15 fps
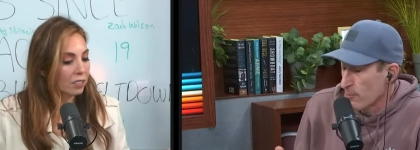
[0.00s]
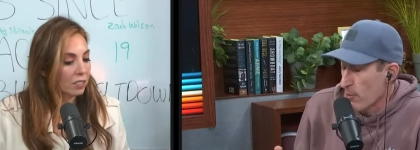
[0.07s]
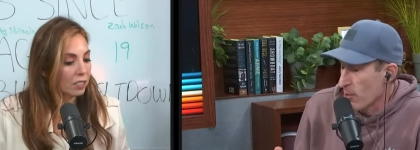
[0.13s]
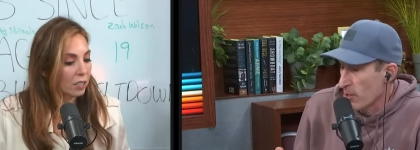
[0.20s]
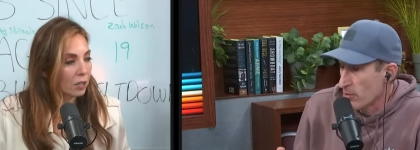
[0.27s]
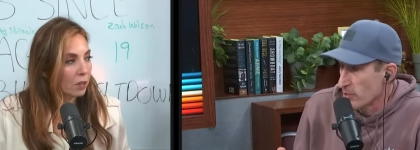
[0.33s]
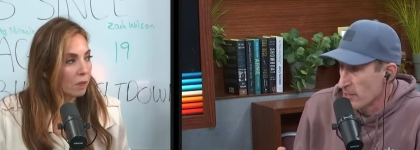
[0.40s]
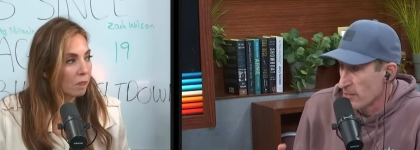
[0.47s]
Speaker 1: football
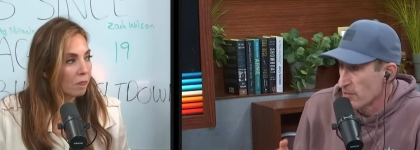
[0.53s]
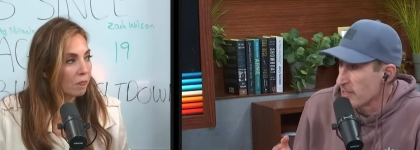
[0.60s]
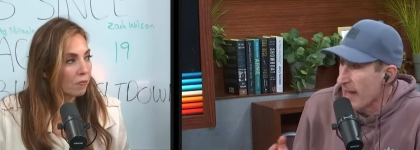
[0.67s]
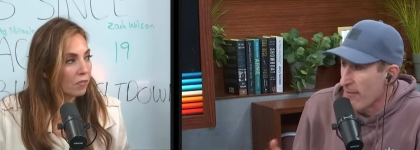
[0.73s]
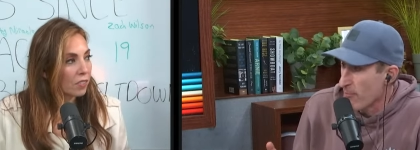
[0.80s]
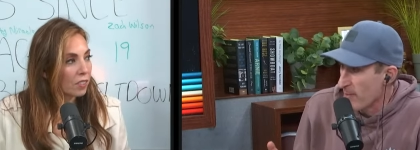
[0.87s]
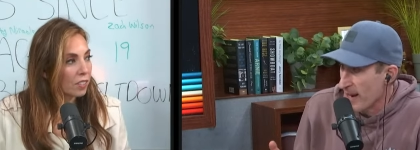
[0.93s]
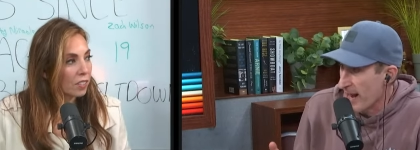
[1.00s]
coaching. There's
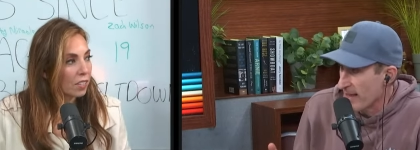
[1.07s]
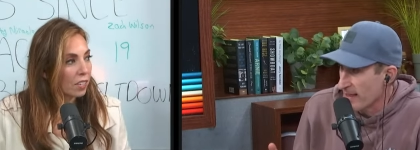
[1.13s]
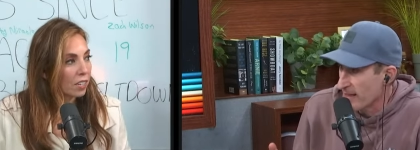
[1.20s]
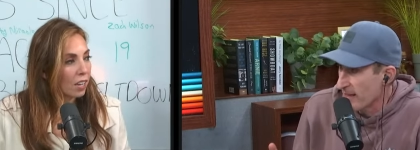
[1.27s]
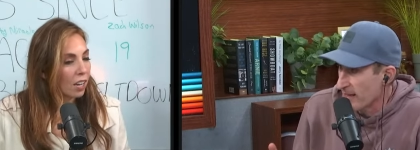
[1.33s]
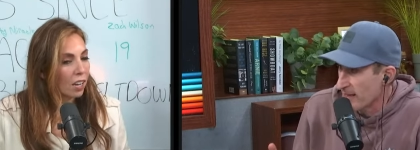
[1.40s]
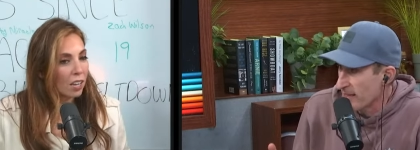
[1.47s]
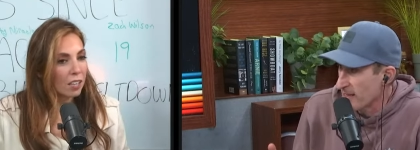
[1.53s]
never been anything
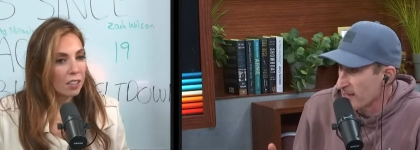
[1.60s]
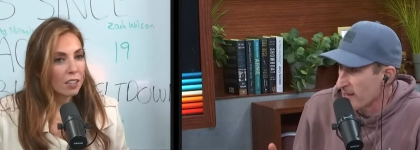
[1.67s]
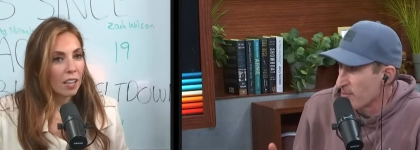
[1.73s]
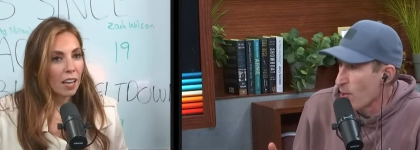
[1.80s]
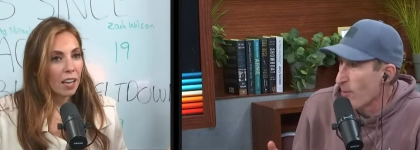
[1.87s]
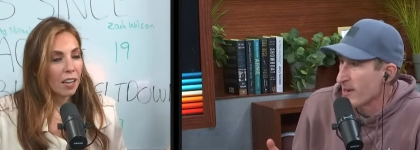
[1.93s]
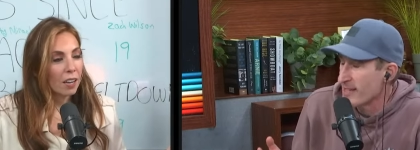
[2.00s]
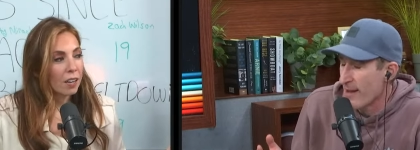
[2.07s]
like this, and
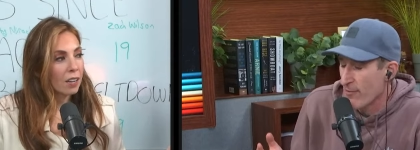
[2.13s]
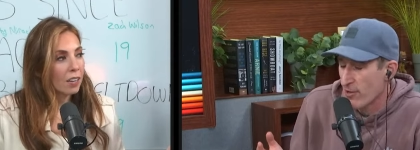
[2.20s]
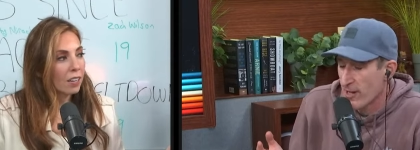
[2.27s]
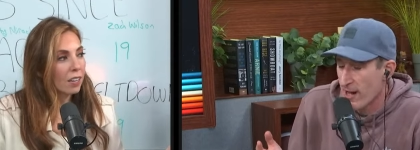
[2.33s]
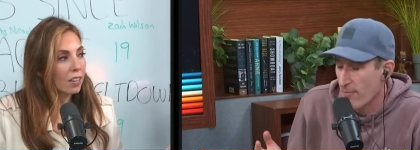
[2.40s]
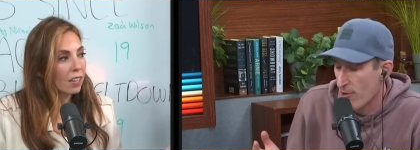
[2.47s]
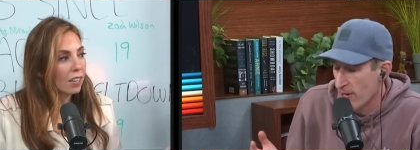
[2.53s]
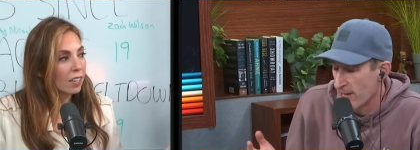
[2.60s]
no one's ever
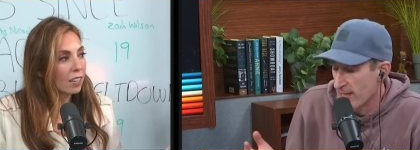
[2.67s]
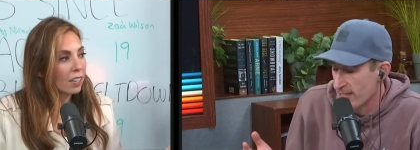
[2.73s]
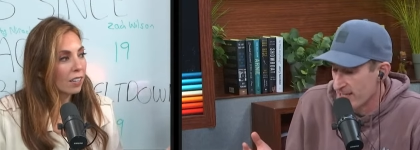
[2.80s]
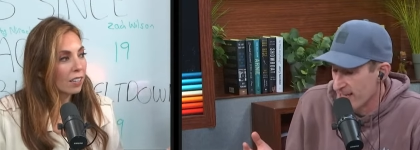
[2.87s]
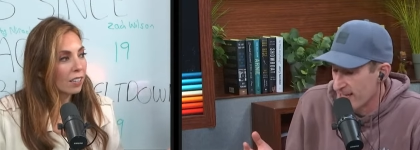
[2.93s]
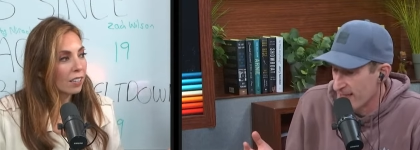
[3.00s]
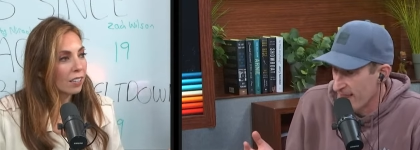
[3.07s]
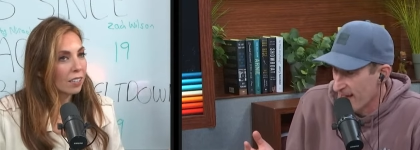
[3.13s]
come onto the
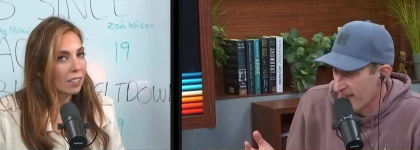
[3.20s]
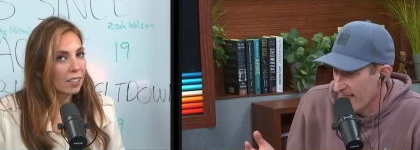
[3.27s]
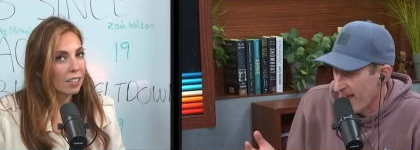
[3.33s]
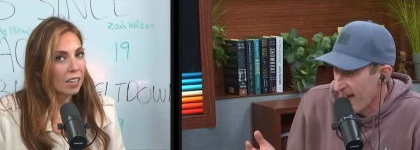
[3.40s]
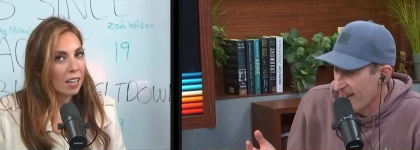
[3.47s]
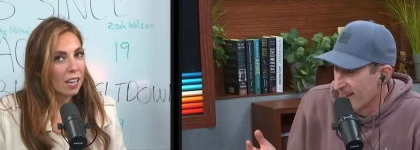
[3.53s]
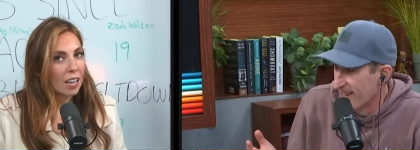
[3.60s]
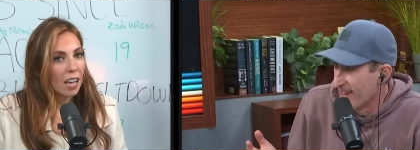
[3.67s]
scene like
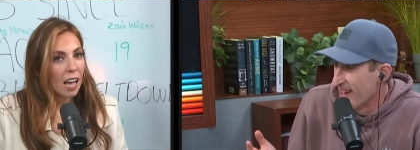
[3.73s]
that.